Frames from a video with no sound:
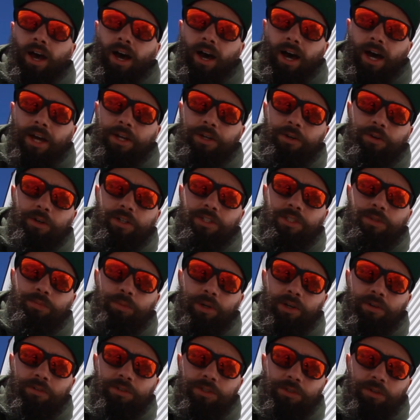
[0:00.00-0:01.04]
I knew it,
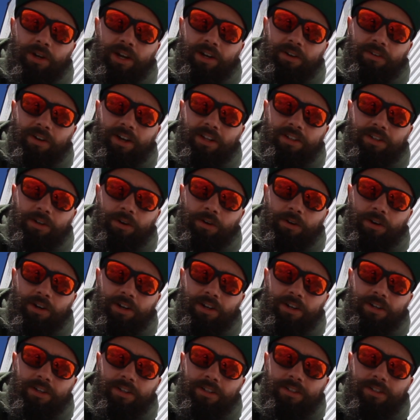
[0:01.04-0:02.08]
spring was right around the corner.